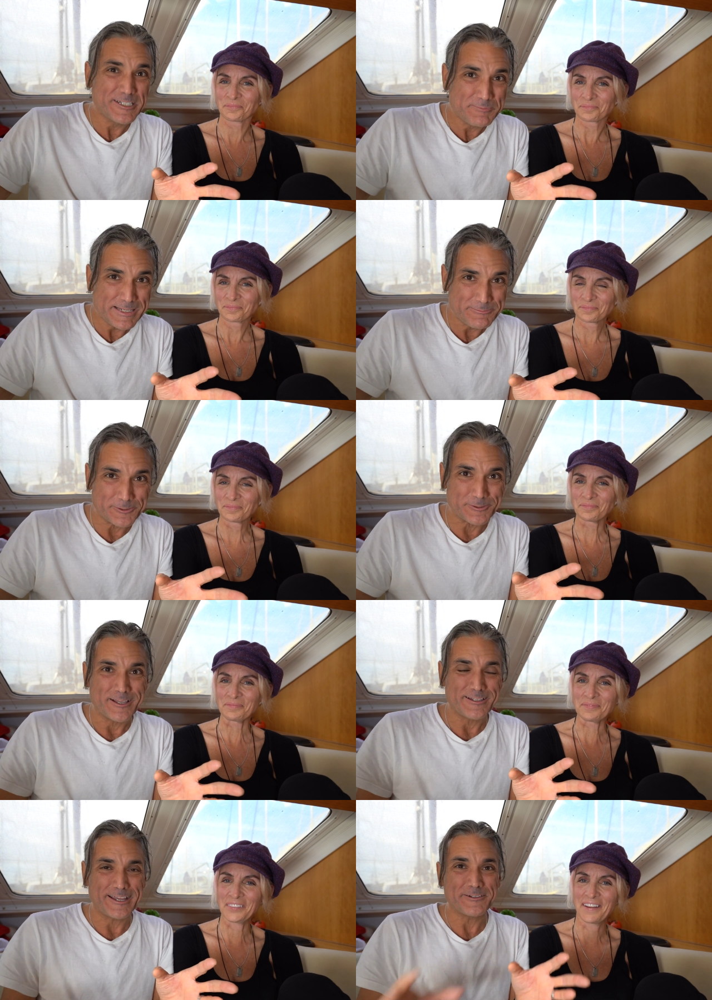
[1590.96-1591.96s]
Speaker 1: be good people
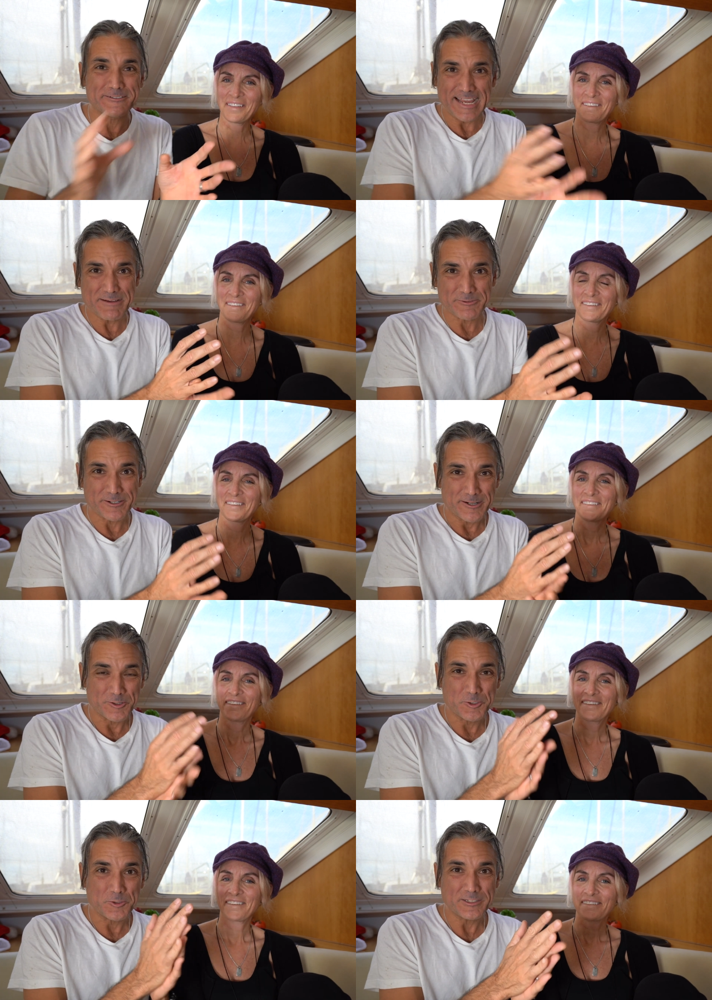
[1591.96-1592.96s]
like your neighbor
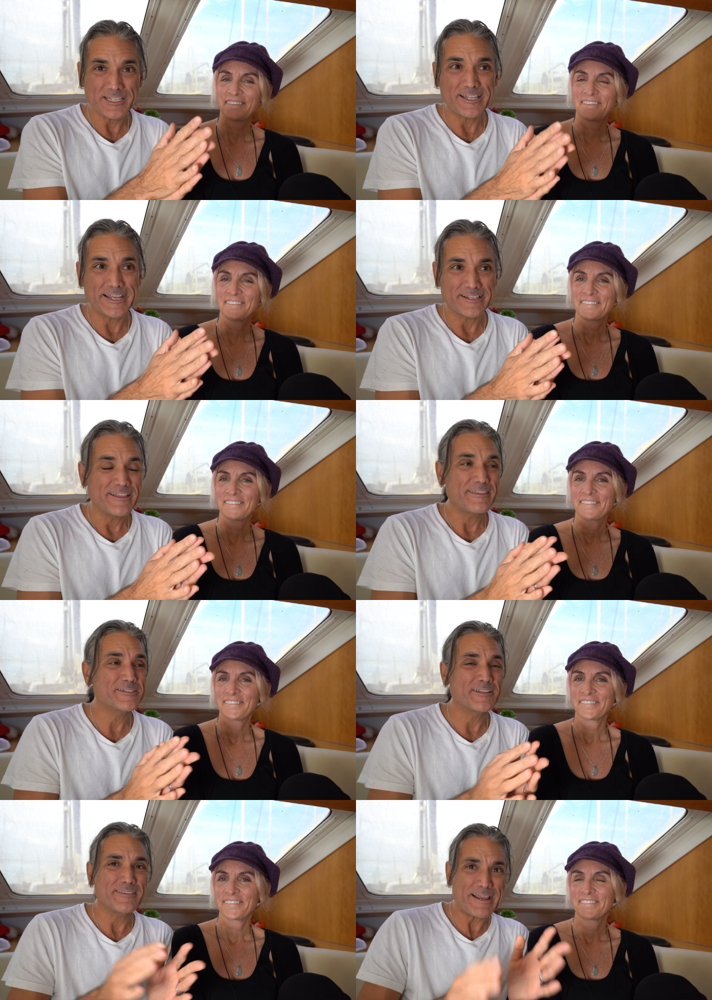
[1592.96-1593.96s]
who you really like.
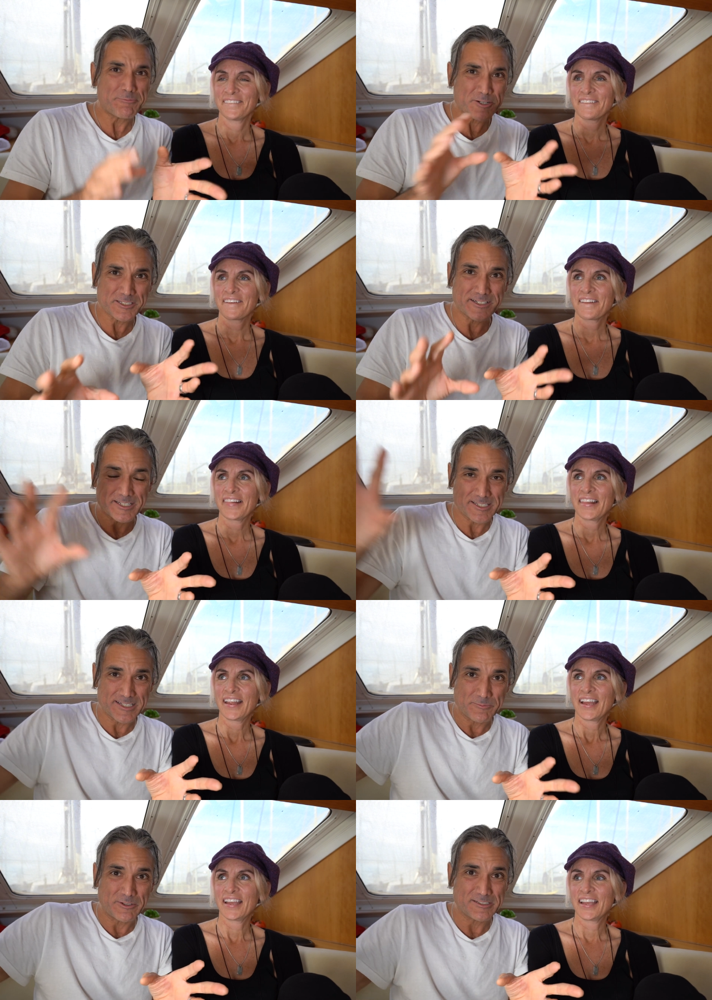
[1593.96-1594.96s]
There's that person's gonna
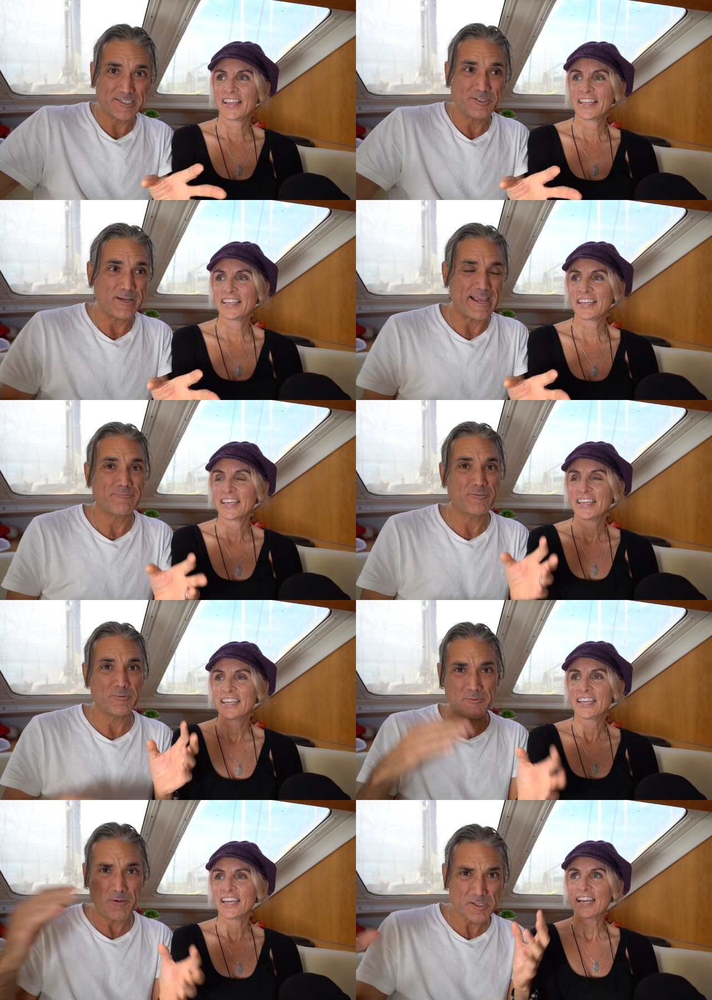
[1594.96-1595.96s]
sit somewhere else too. And
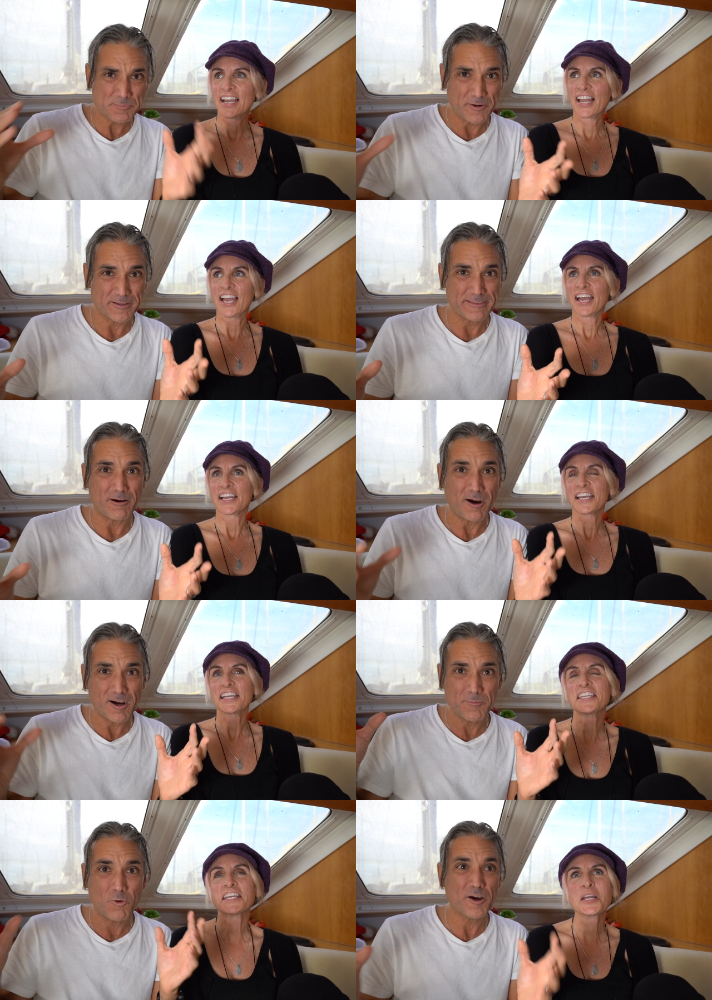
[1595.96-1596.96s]
for the most part, there are
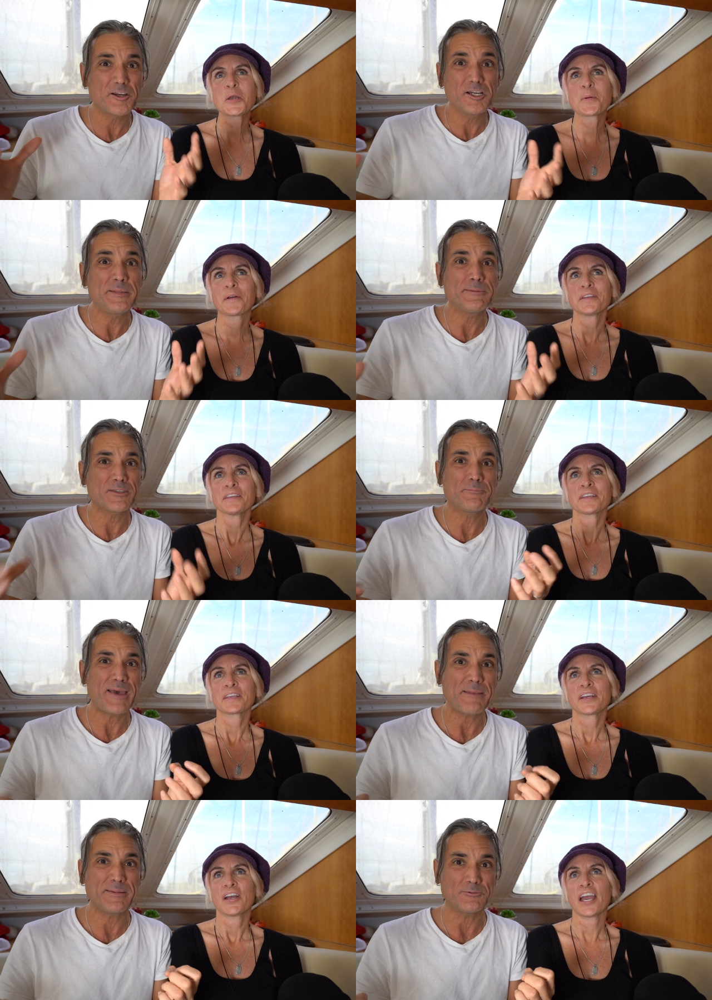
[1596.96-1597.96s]
Speaker 2: and, more good people than
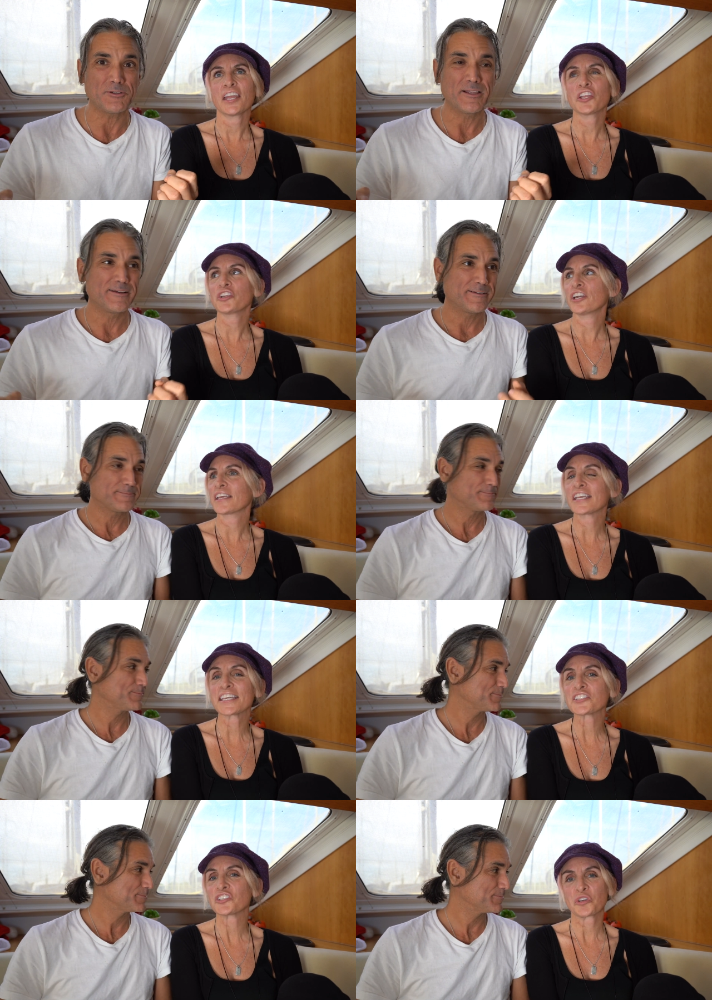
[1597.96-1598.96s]
bad people. And you're not gonna
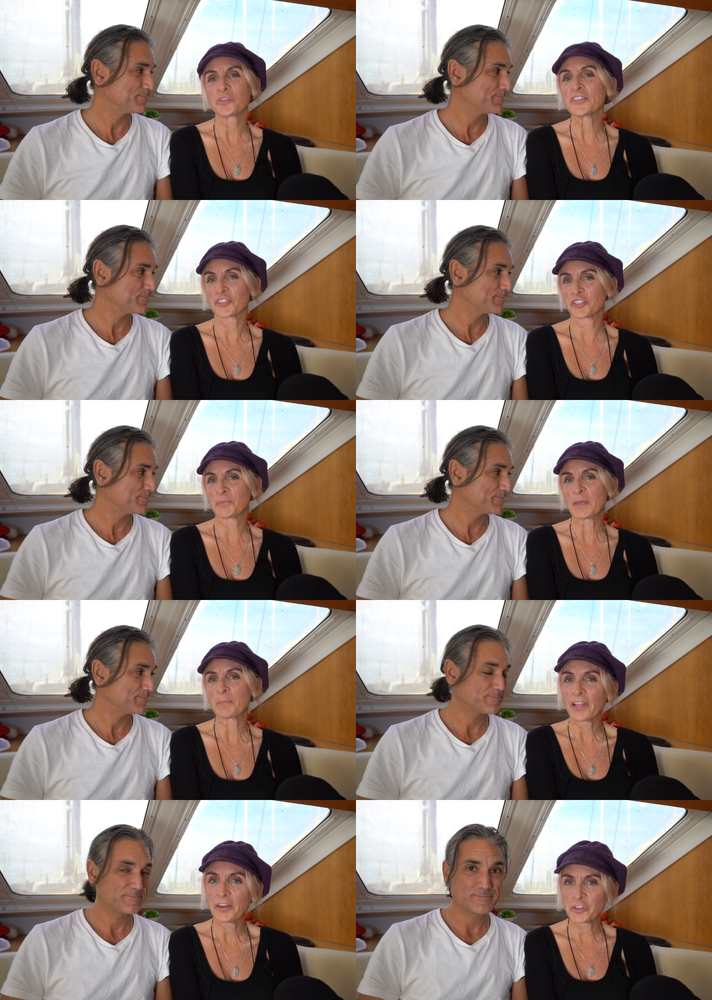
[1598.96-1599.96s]
get to know these good
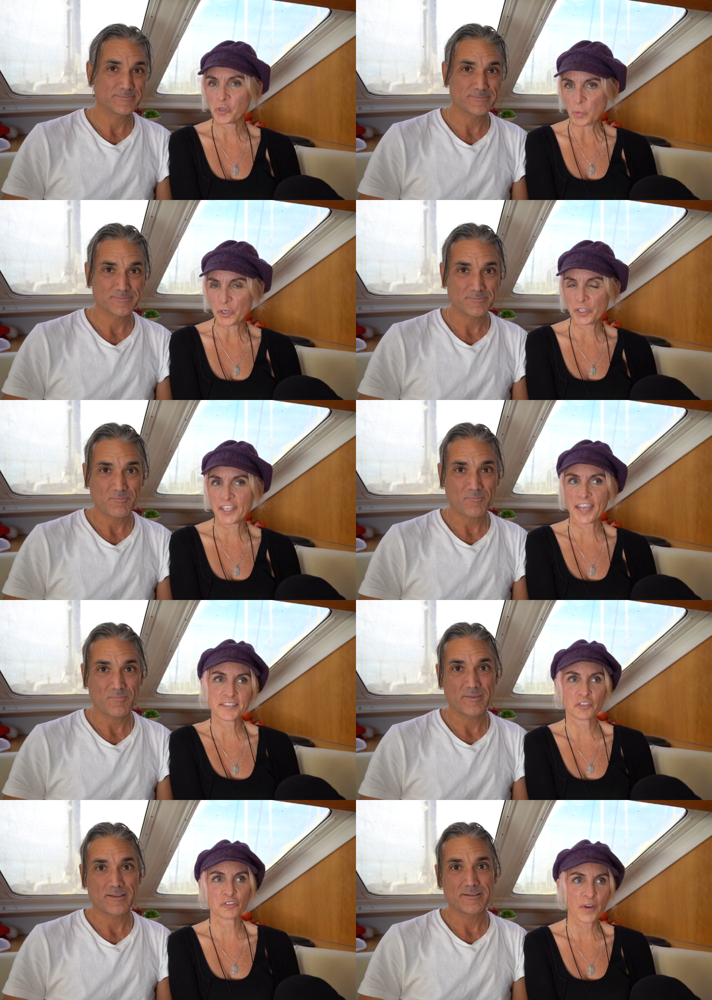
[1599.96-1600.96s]
people out in the world
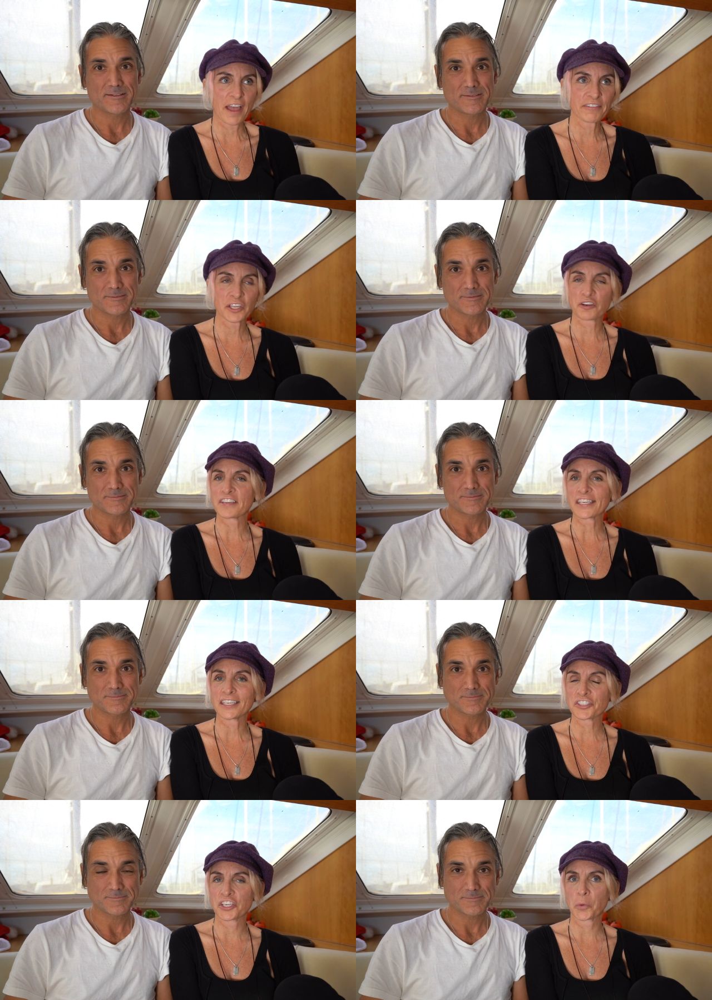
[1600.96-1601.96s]
as you're traveling or
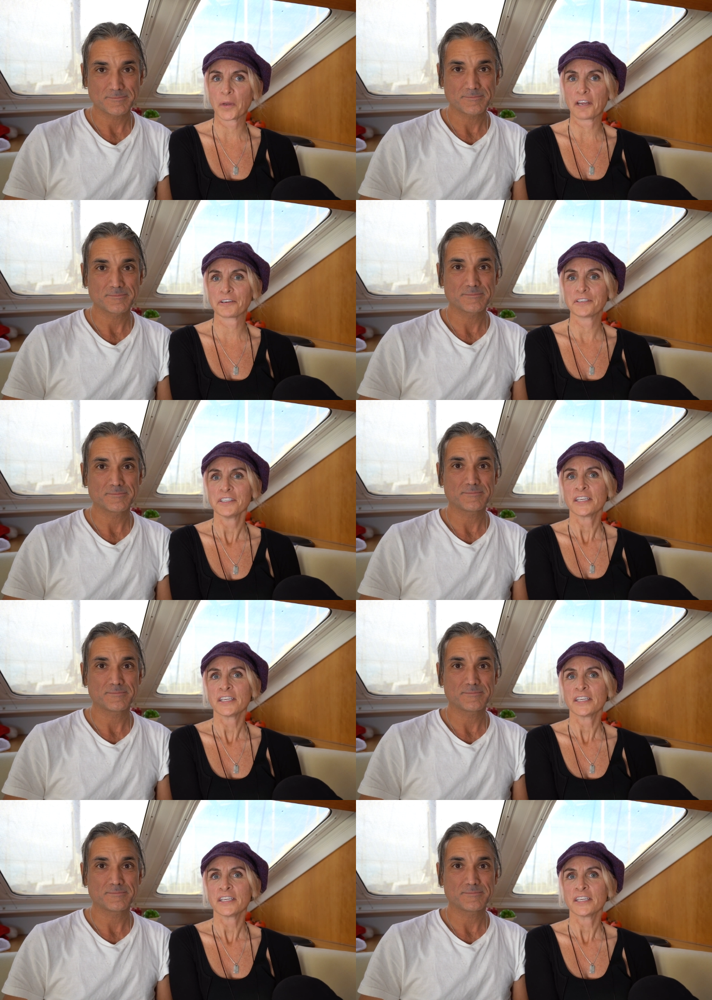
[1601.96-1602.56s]
vacationing or whatever,